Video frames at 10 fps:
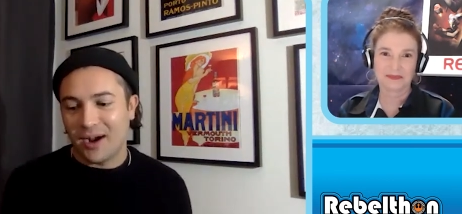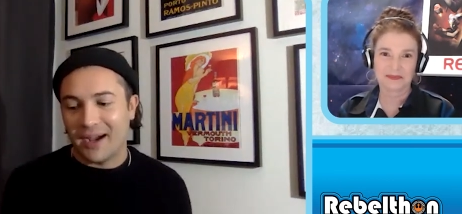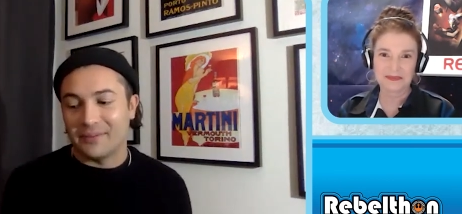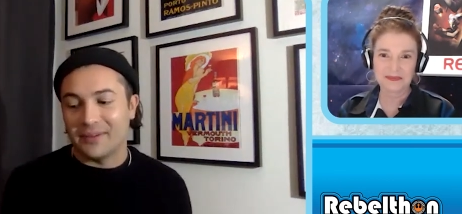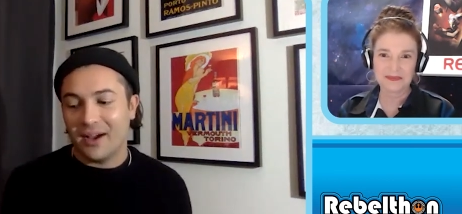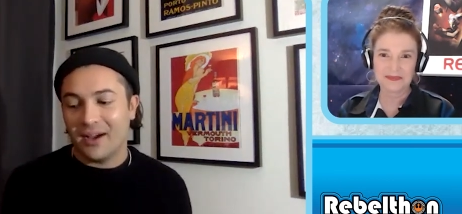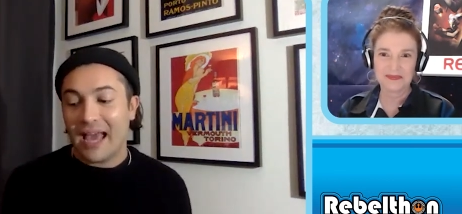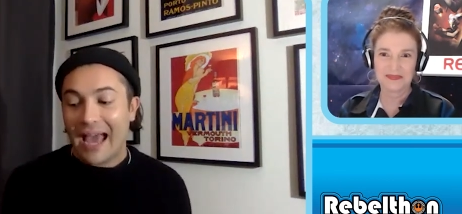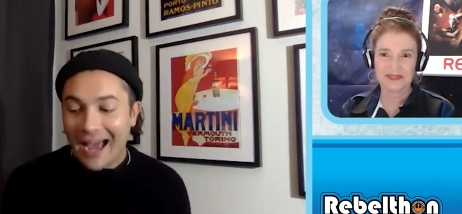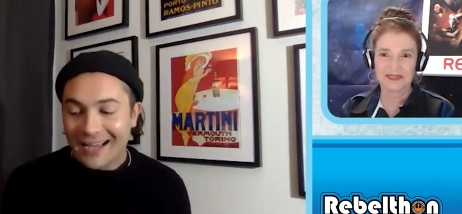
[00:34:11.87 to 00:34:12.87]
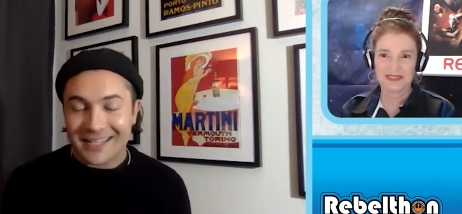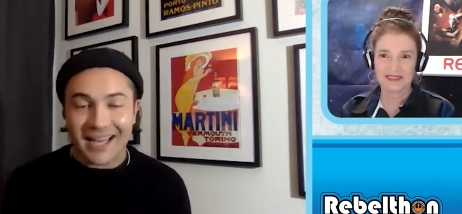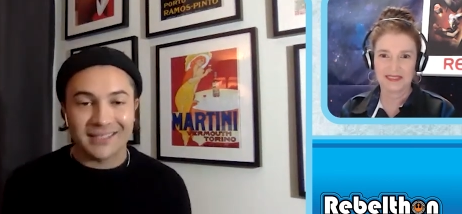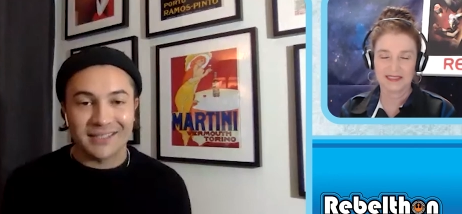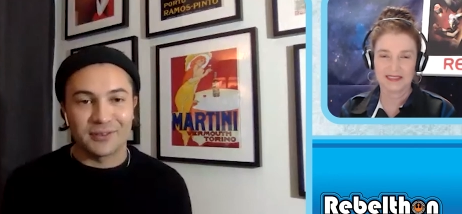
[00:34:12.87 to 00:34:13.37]
Speaker 1: I'm not as
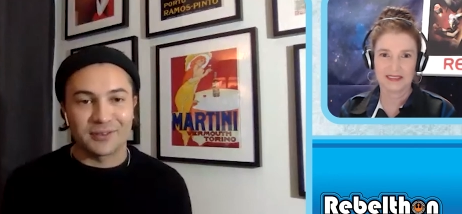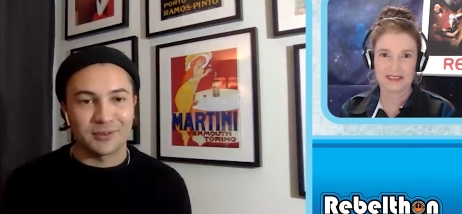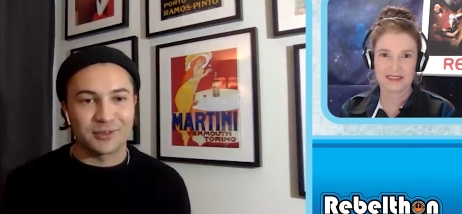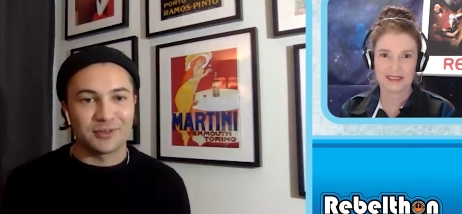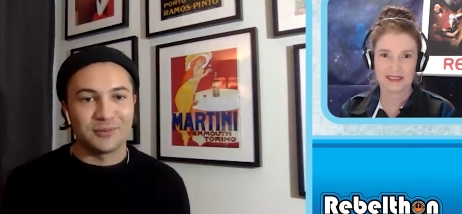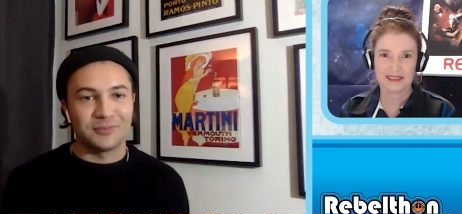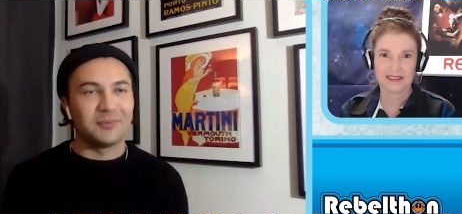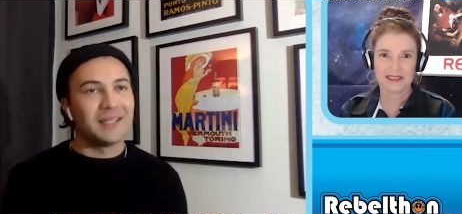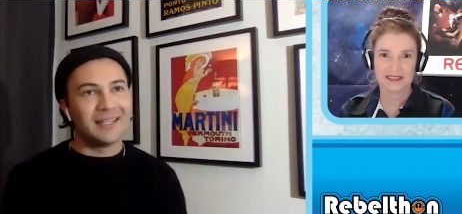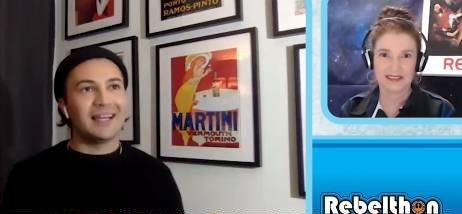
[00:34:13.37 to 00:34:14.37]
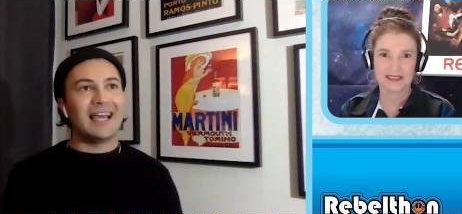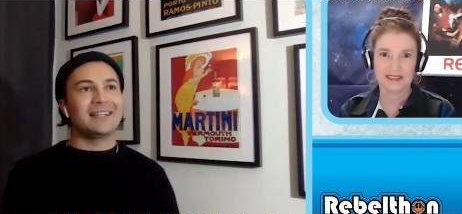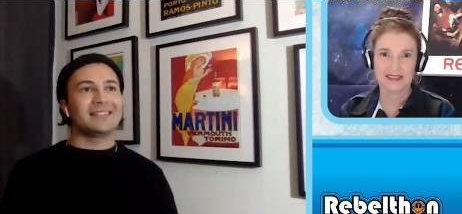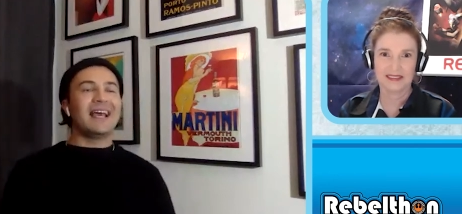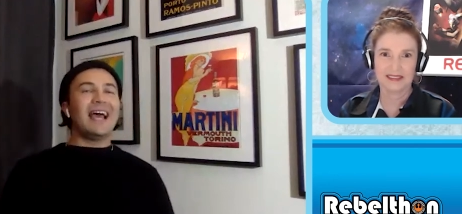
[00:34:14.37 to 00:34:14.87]
active on social media
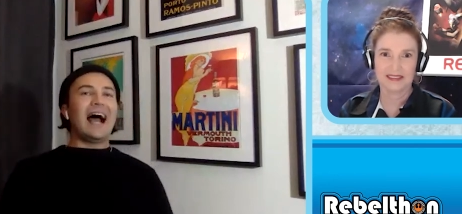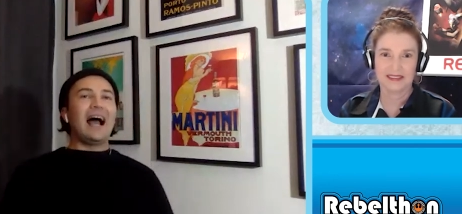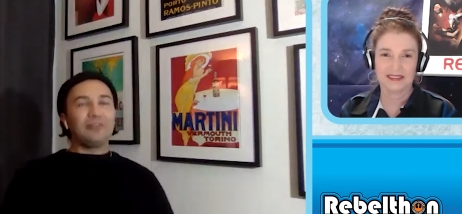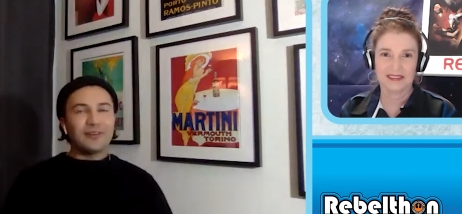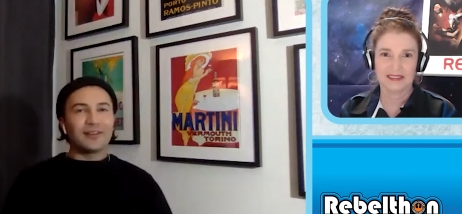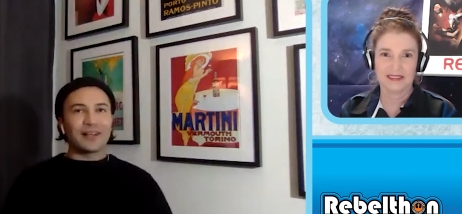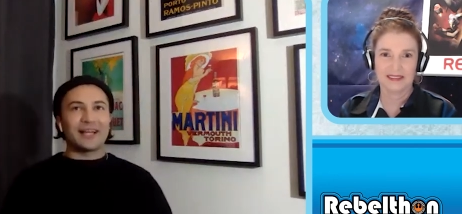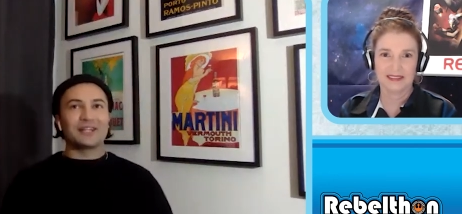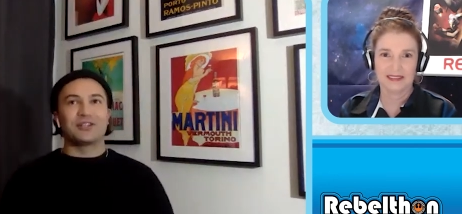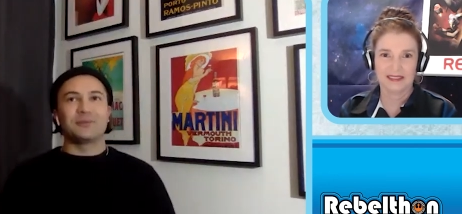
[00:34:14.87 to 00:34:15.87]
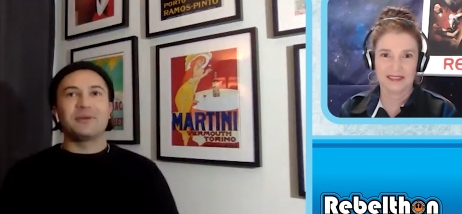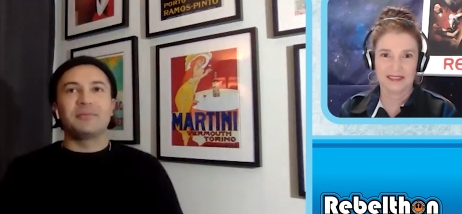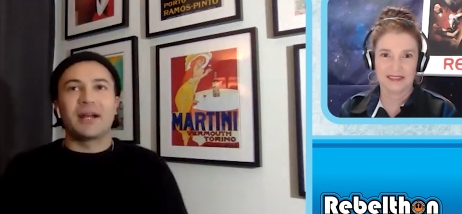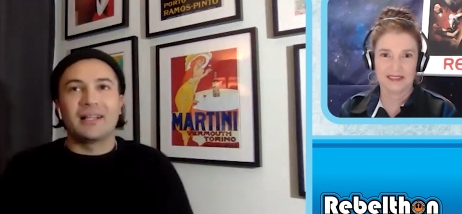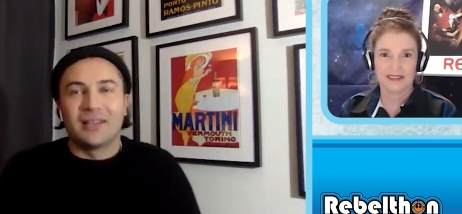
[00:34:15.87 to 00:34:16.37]
as I feel like I should be,
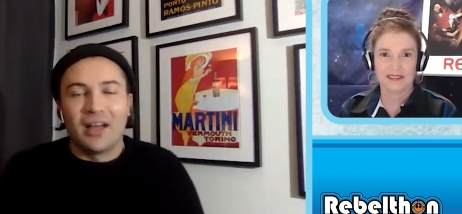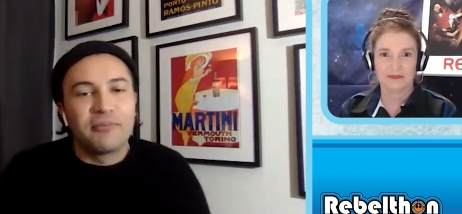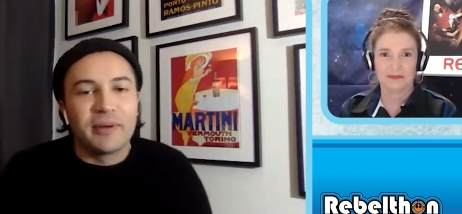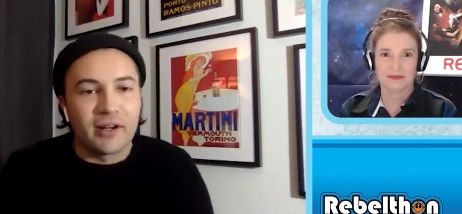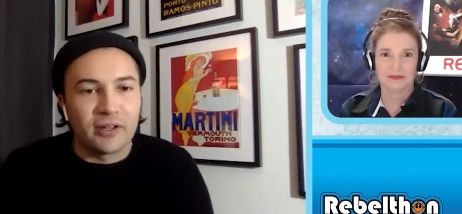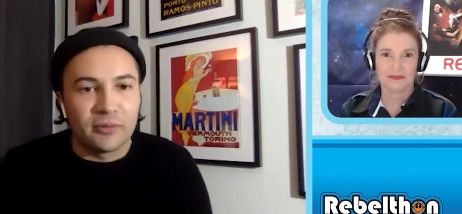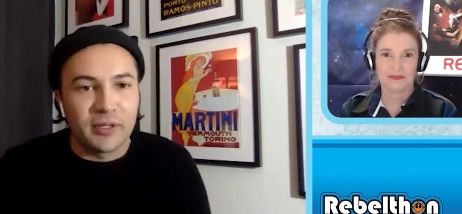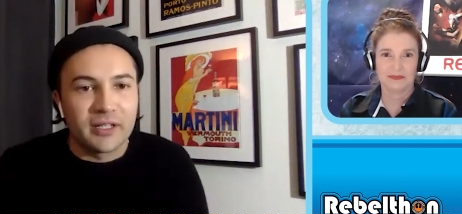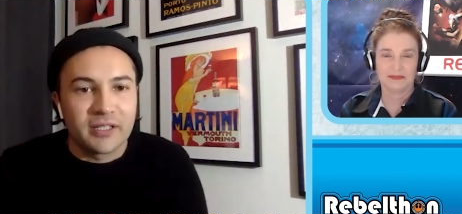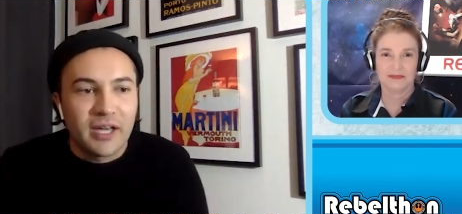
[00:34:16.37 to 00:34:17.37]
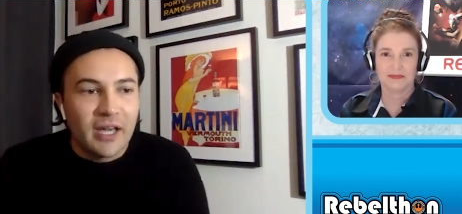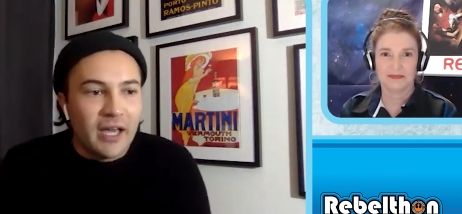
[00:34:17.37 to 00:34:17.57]
but I love being on there because